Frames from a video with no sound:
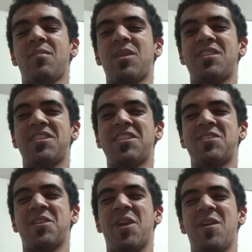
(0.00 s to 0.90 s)
and my
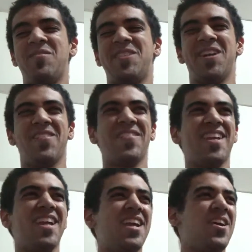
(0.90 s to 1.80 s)
sister comes up,
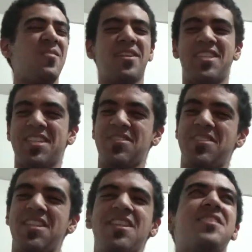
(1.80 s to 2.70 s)
or my
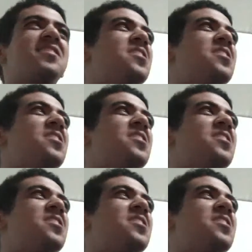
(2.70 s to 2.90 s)
sister's sitting on the